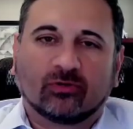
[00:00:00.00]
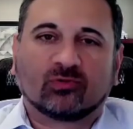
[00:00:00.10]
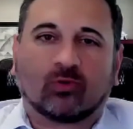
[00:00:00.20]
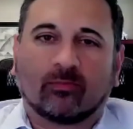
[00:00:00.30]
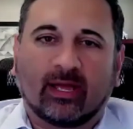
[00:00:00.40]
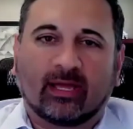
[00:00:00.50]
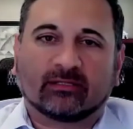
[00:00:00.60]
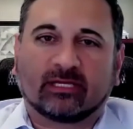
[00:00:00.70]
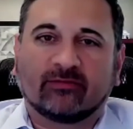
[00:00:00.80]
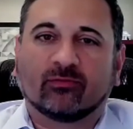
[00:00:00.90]
wore
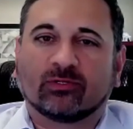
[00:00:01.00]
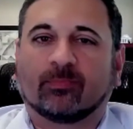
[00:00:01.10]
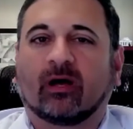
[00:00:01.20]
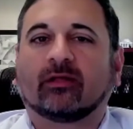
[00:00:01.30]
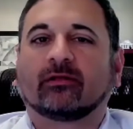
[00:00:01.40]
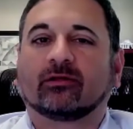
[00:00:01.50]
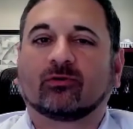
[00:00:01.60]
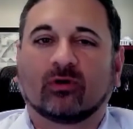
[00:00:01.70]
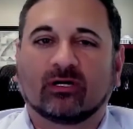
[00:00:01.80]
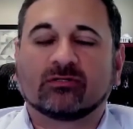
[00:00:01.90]
masks, even responding to
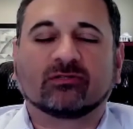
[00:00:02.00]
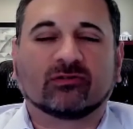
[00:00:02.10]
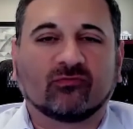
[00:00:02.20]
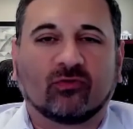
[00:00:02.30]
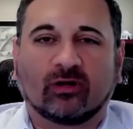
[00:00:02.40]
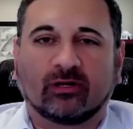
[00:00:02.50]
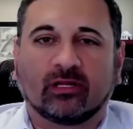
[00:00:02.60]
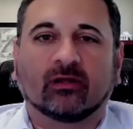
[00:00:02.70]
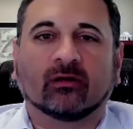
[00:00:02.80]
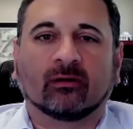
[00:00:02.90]
questions in voir
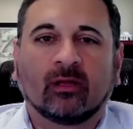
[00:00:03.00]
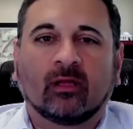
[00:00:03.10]
dire.